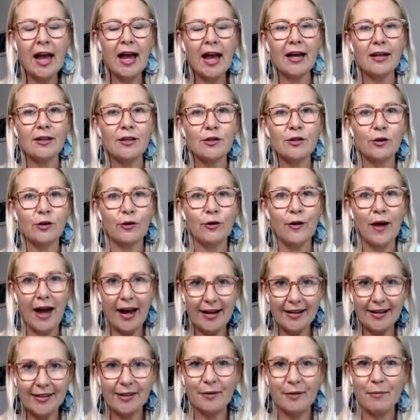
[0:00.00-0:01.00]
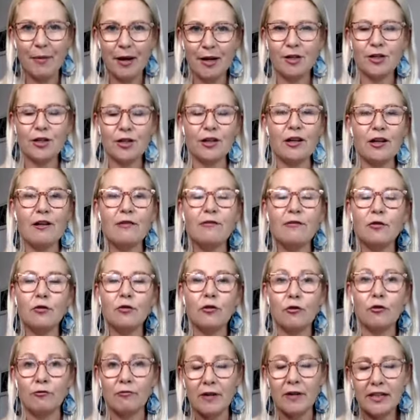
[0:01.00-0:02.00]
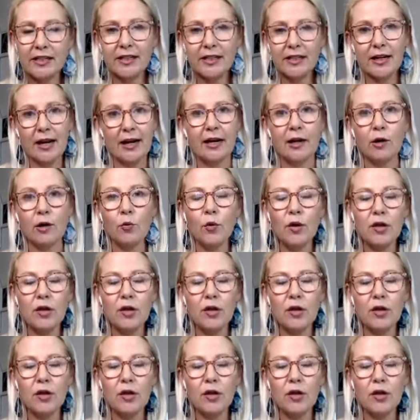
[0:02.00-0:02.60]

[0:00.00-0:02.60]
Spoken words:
And so, as I mentioned, if you're not resonating